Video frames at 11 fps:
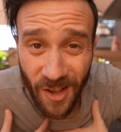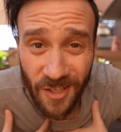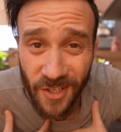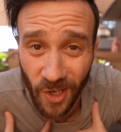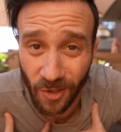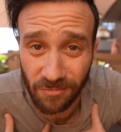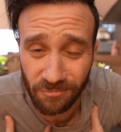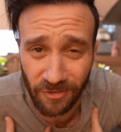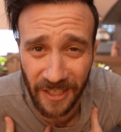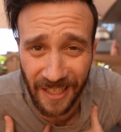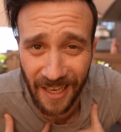also
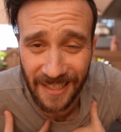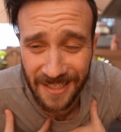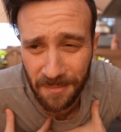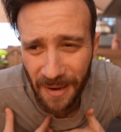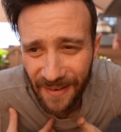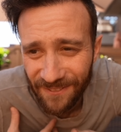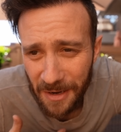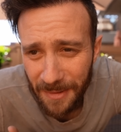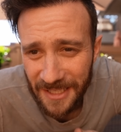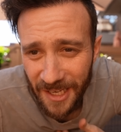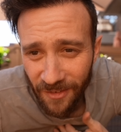really liked it. But I found
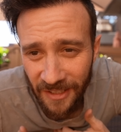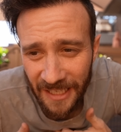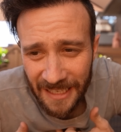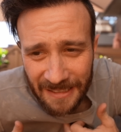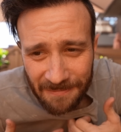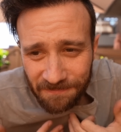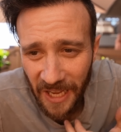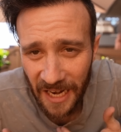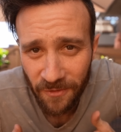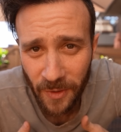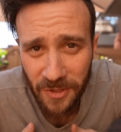myself
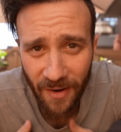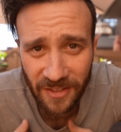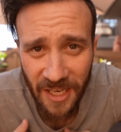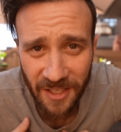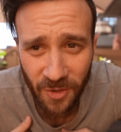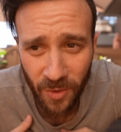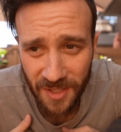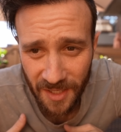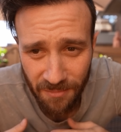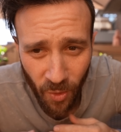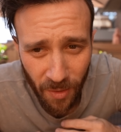kind of always gravitating towards
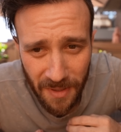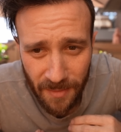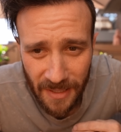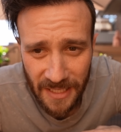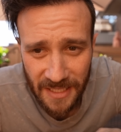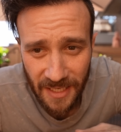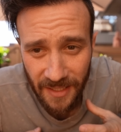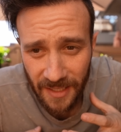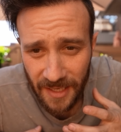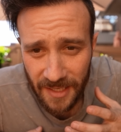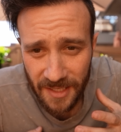the more minimalistic,
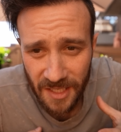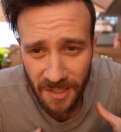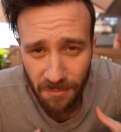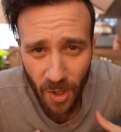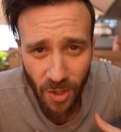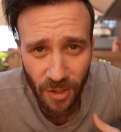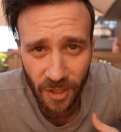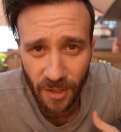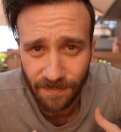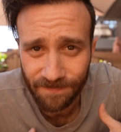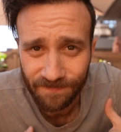
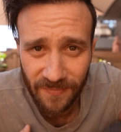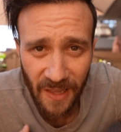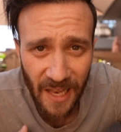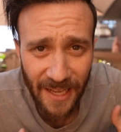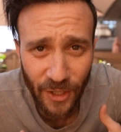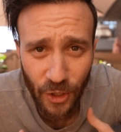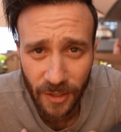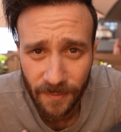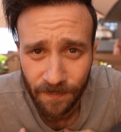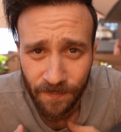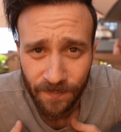smaller,
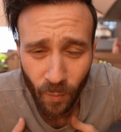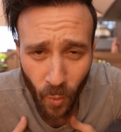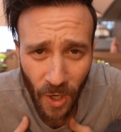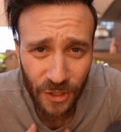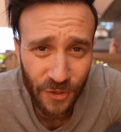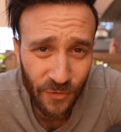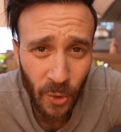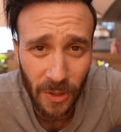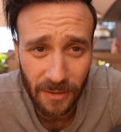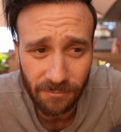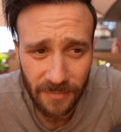lighter Watch
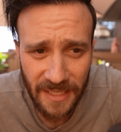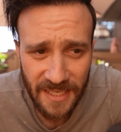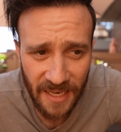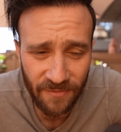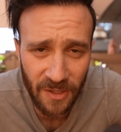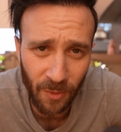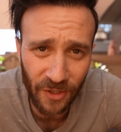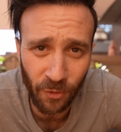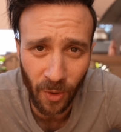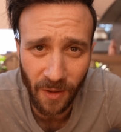4 instead of the Watch 4